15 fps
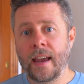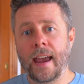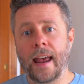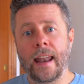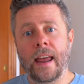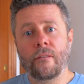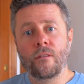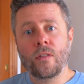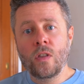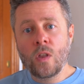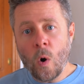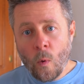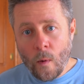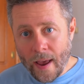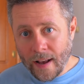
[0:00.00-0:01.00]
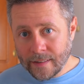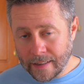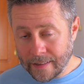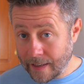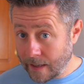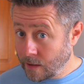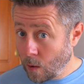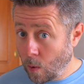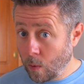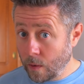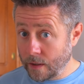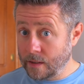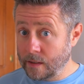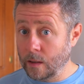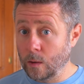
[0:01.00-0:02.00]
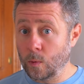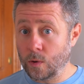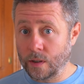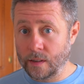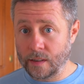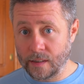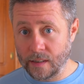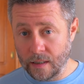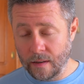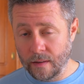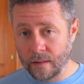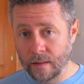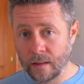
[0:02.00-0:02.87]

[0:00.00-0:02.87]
and have no access at all in solution C.